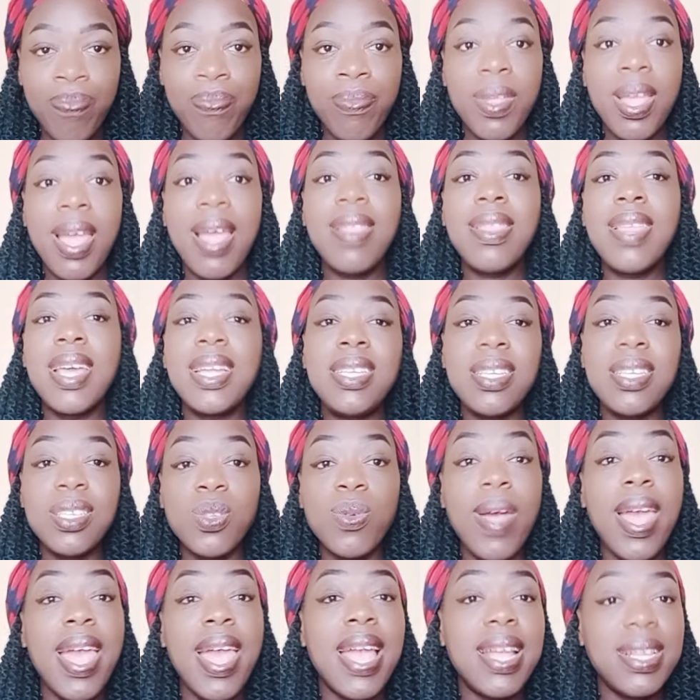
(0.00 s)
And that is
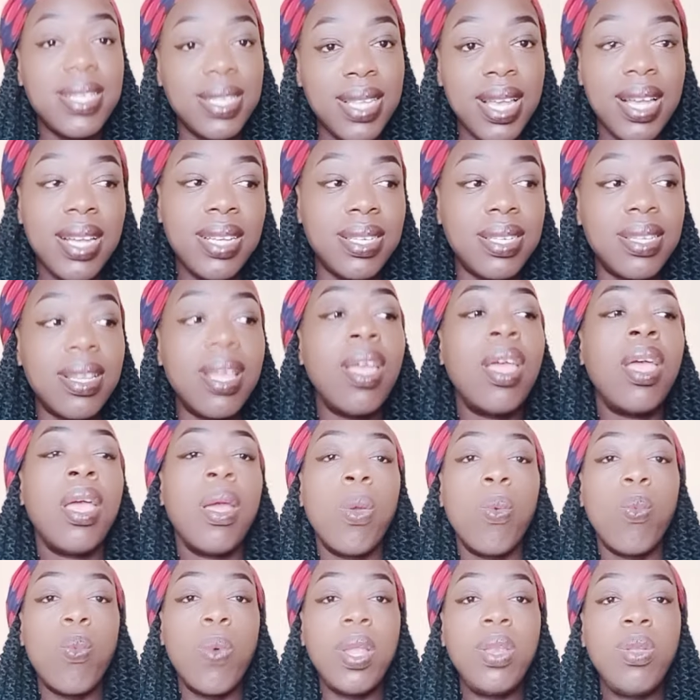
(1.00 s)
why I said,
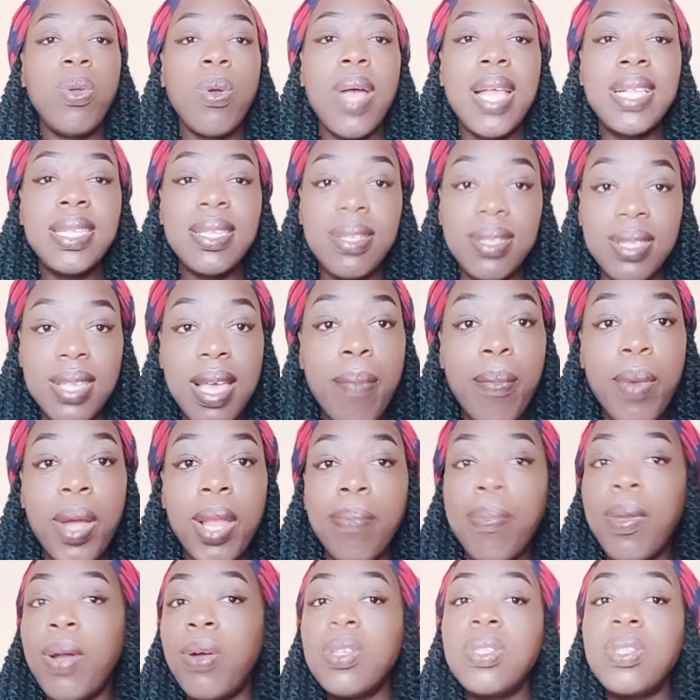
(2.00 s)
when you ask someone,
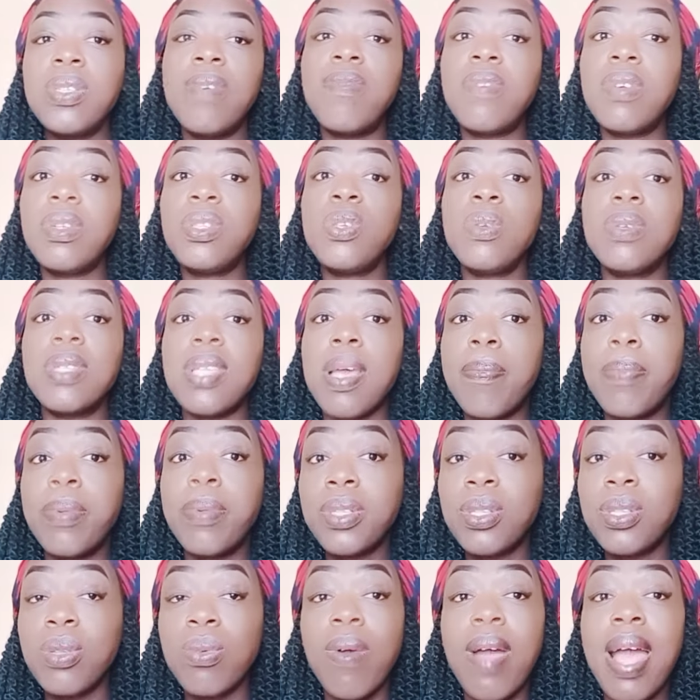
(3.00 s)
because of course you're
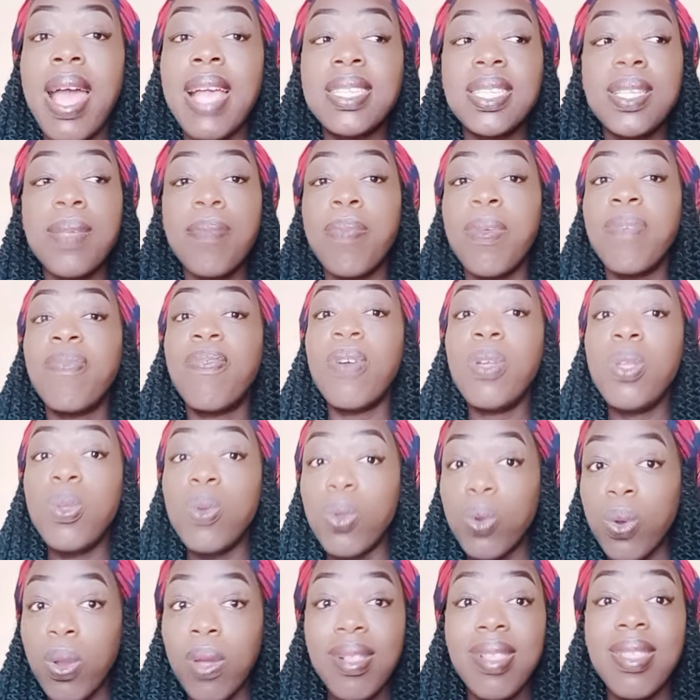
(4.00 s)
supposed to ask before you
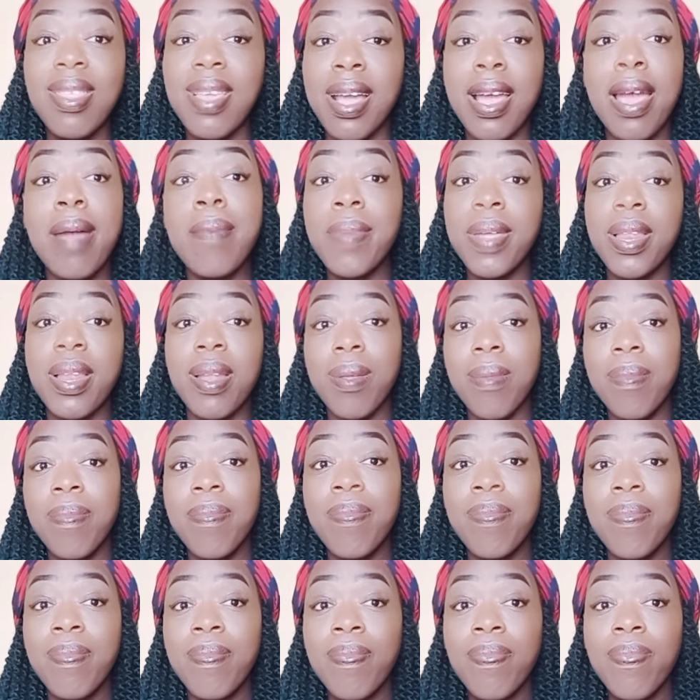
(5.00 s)
roll the camera.
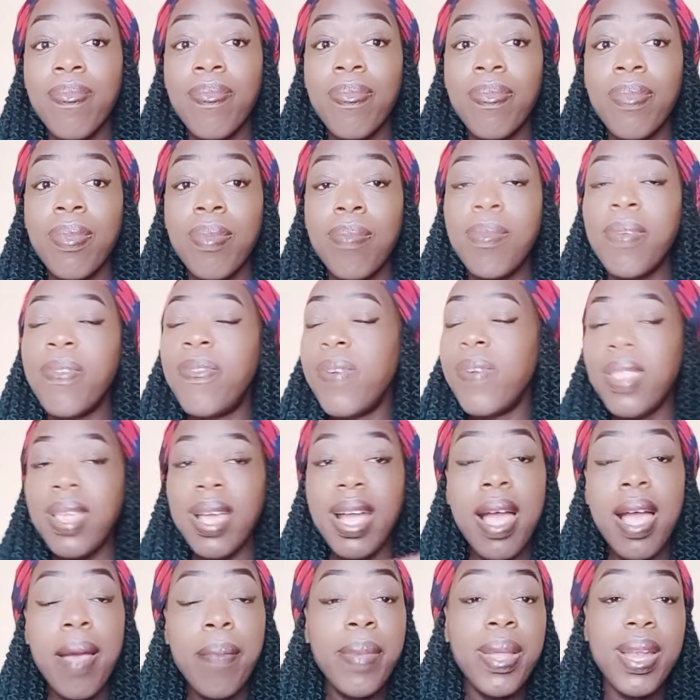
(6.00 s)
Before the
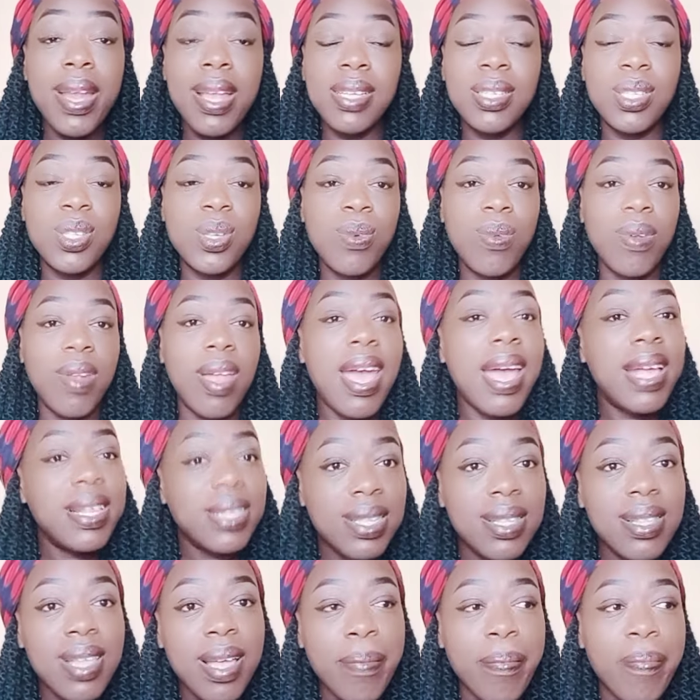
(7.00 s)
camera is on, ask
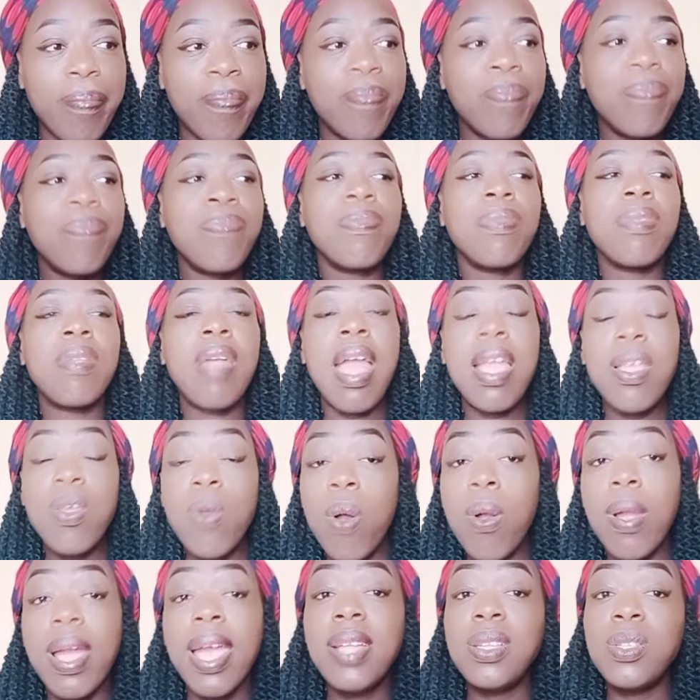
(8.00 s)
them, are you
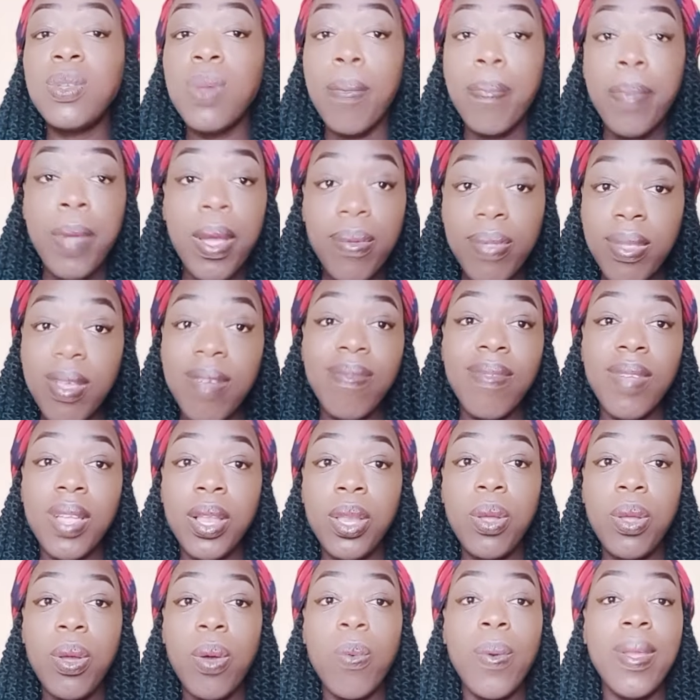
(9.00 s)
okay to appear on the
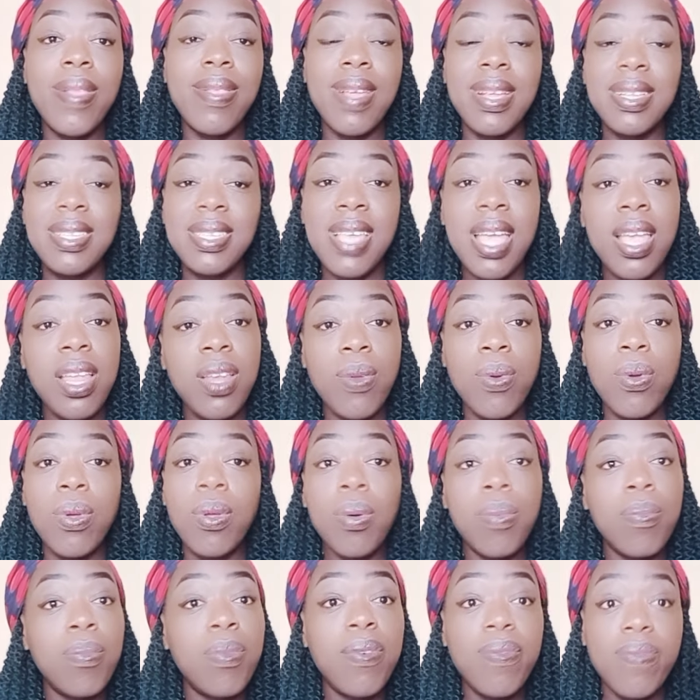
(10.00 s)
video? When they say no,
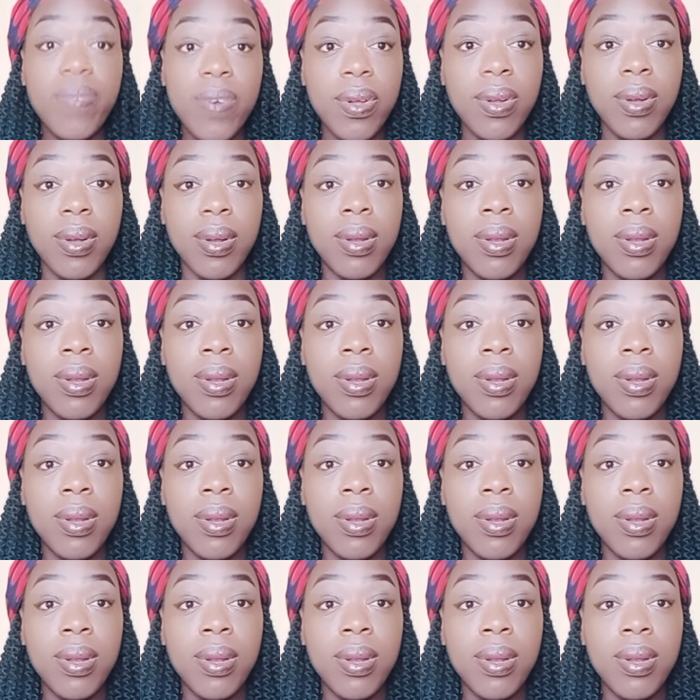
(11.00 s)
move on.